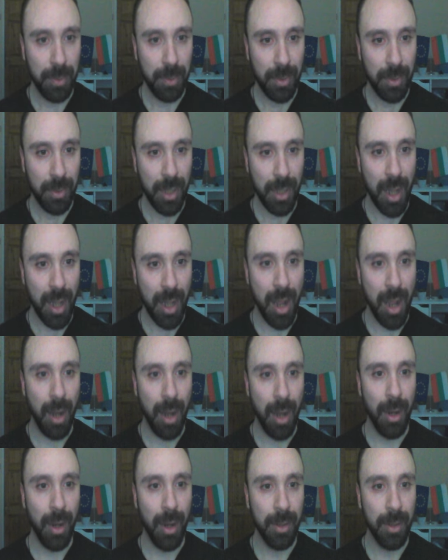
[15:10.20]

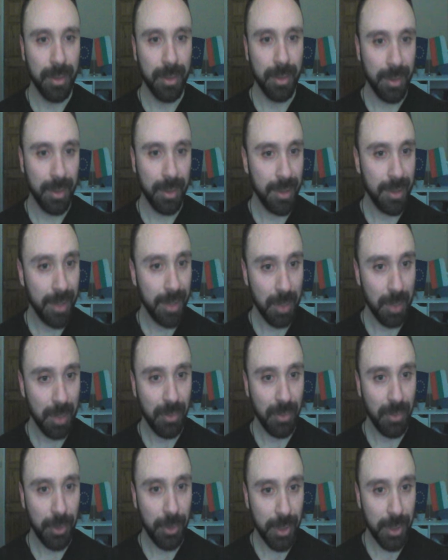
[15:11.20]
are the Tusk Helm
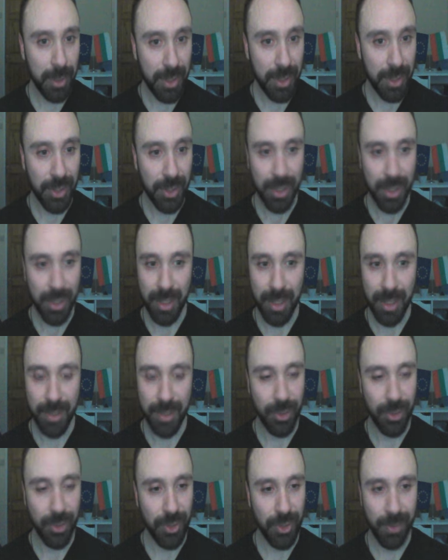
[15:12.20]
of Arreat. That's
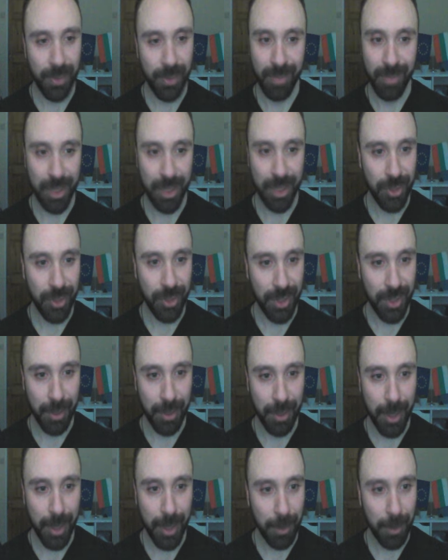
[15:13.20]
just a
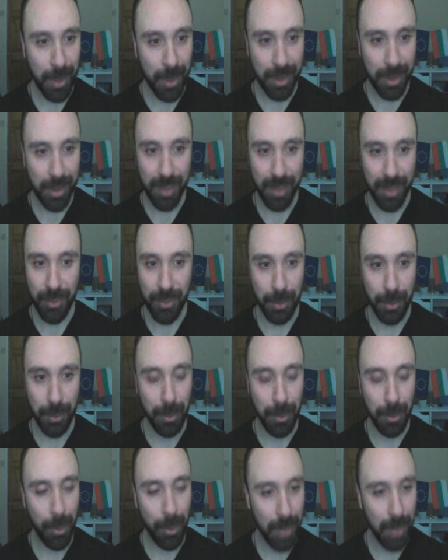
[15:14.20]
great one. Gives you
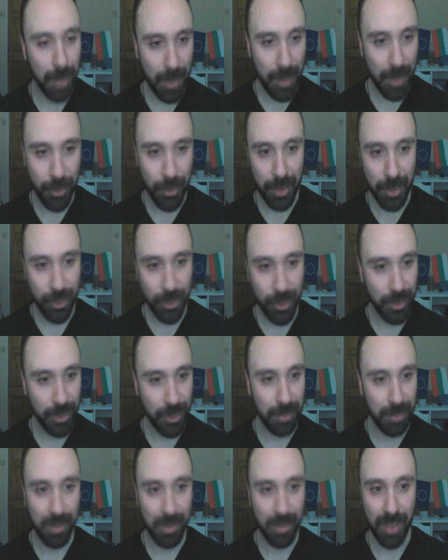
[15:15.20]
all damage
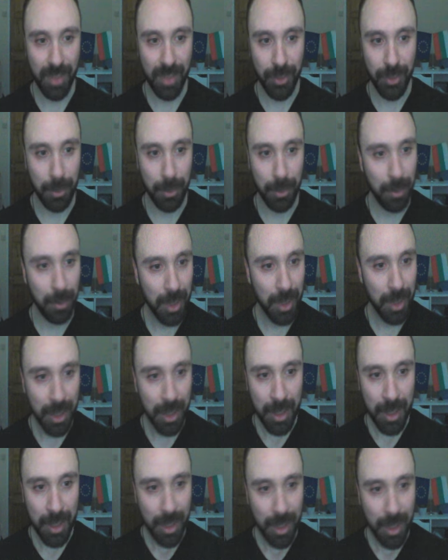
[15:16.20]
reduction. Gives you
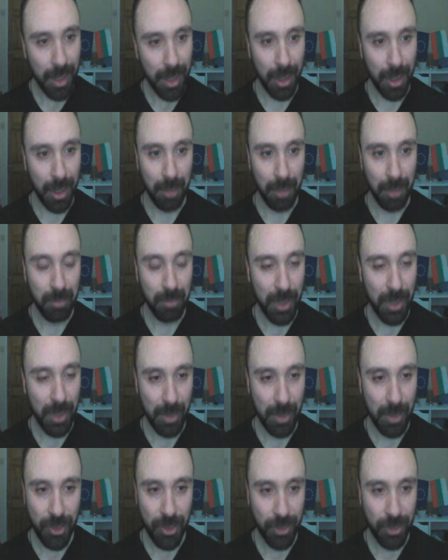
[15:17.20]
pretty
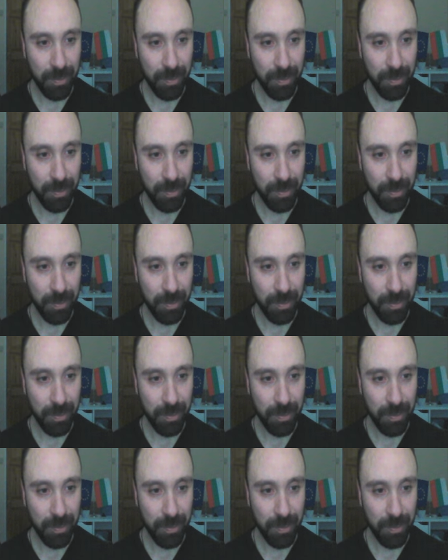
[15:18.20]
much